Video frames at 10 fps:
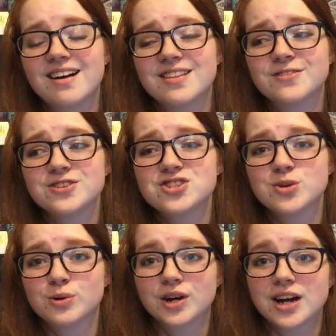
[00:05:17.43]
The first two
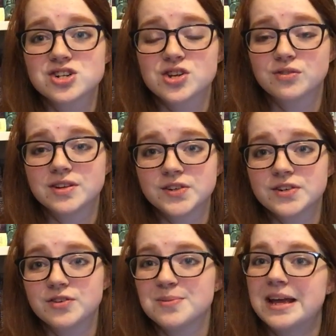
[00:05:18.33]
were actually a reread
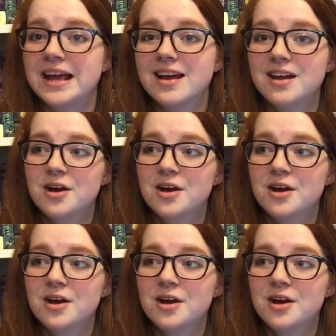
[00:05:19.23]
for me,